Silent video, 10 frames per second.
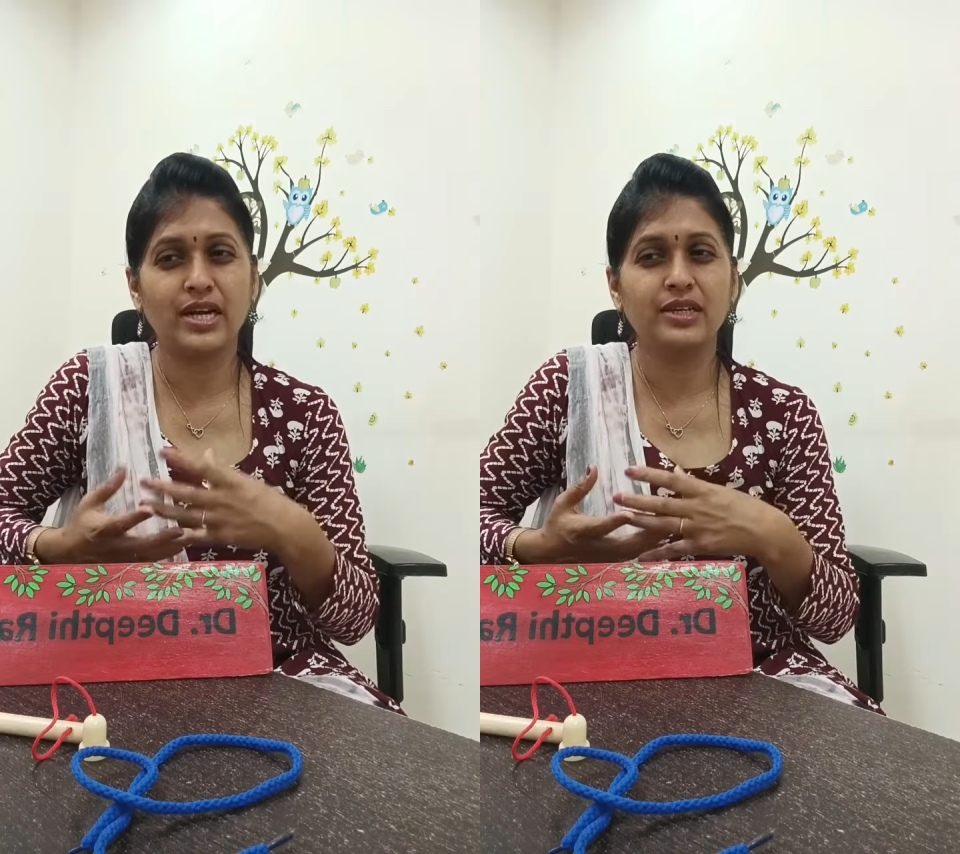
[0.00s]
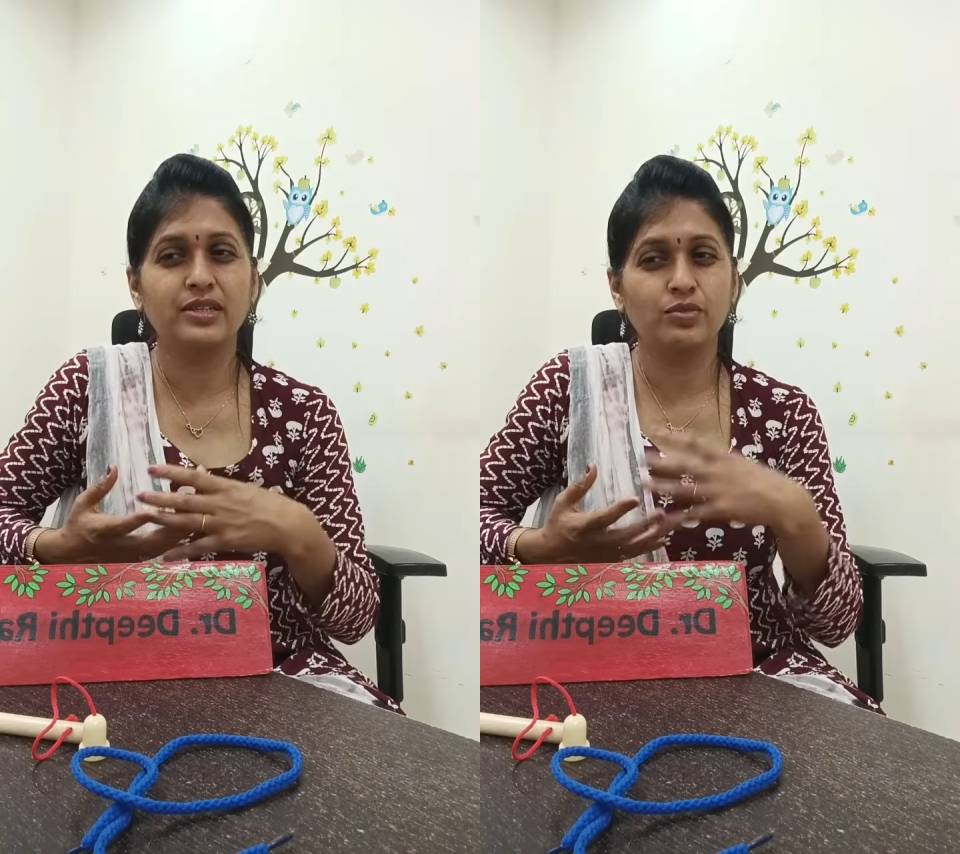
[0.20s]

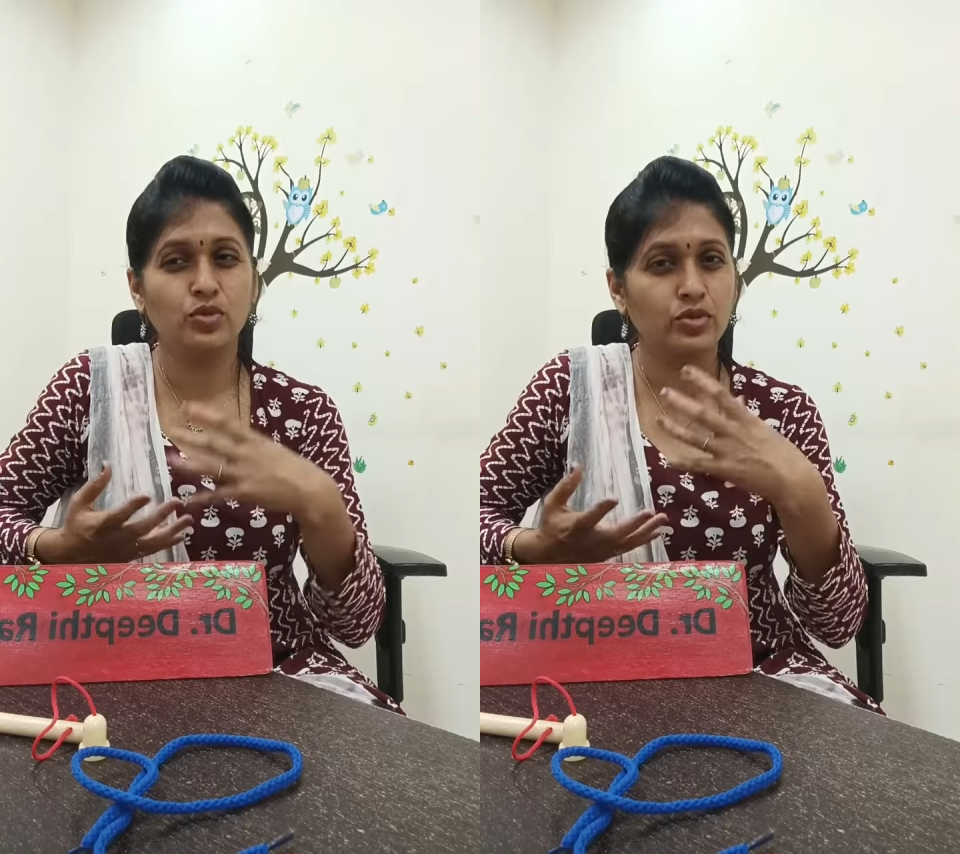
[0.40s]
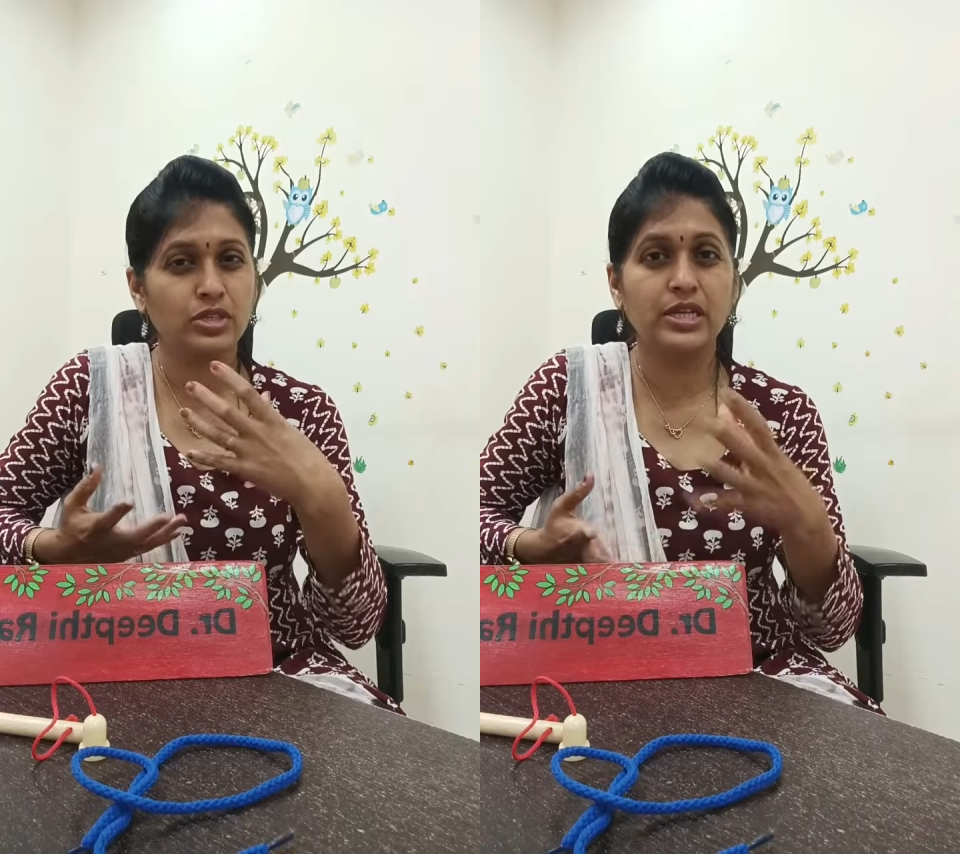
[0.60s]
is
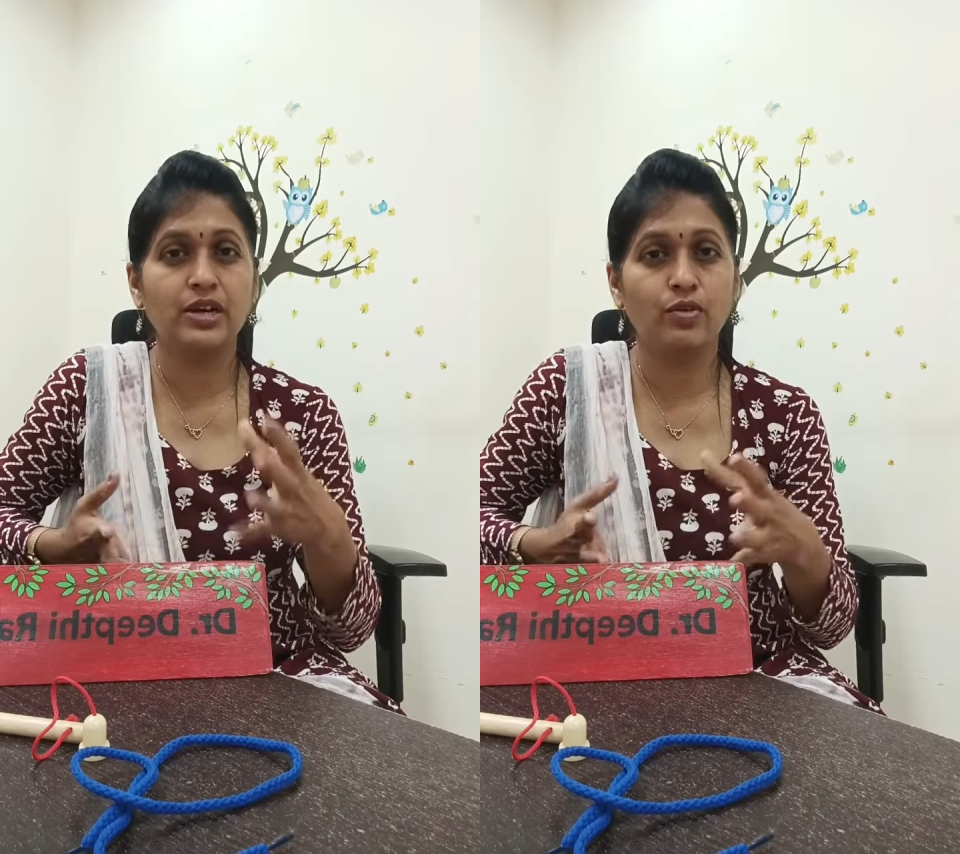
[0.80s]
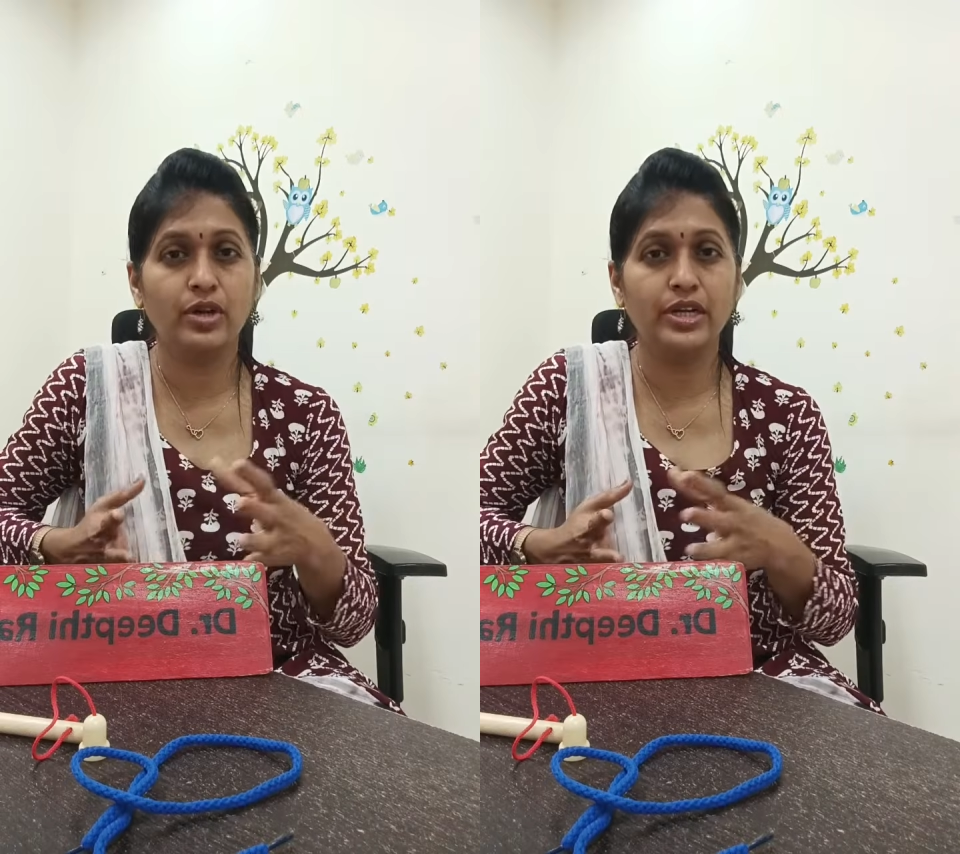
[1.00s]
mostly
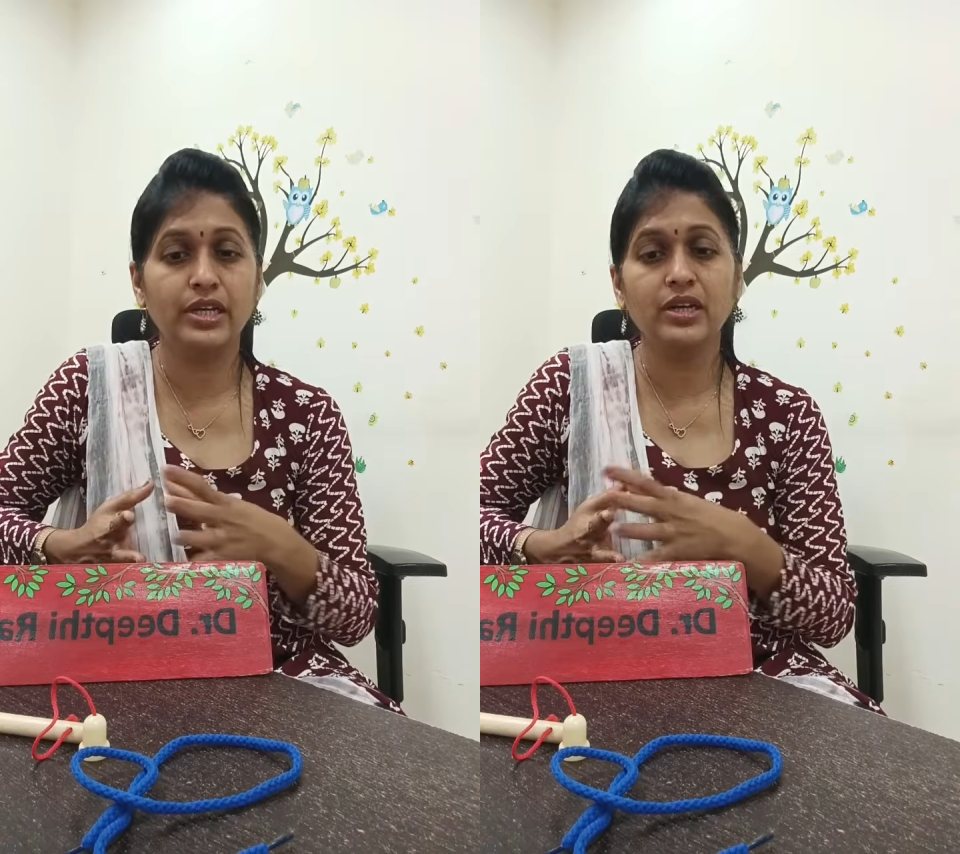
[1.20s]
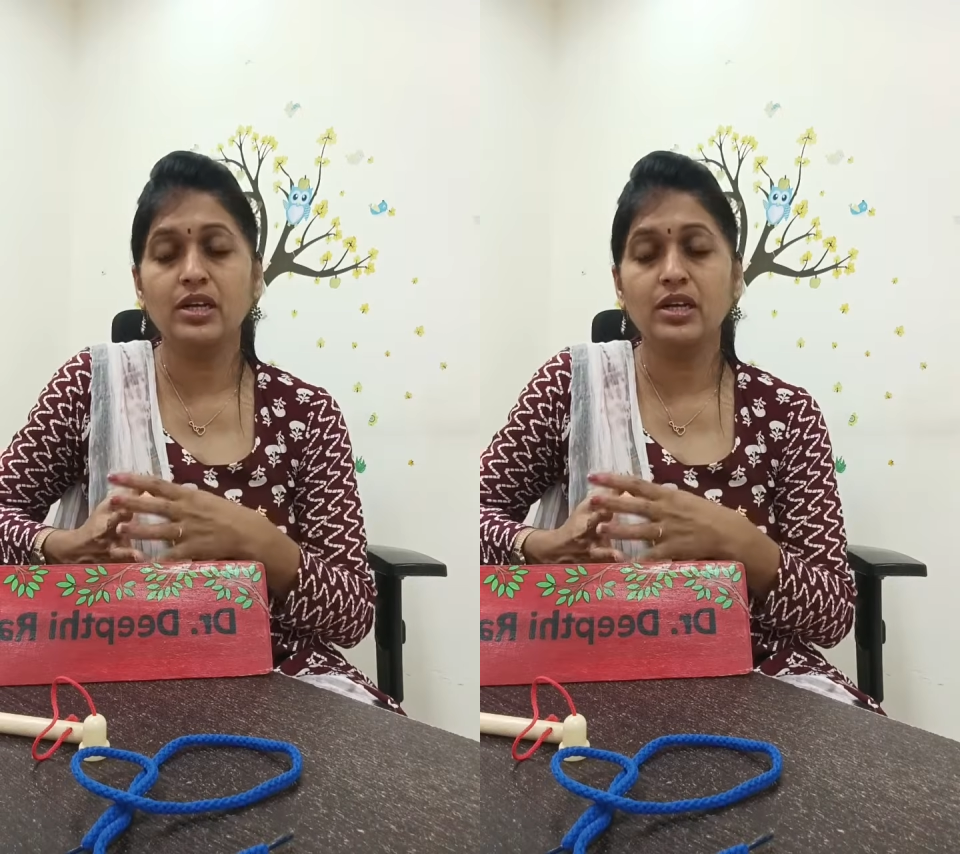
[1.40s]
avoiding,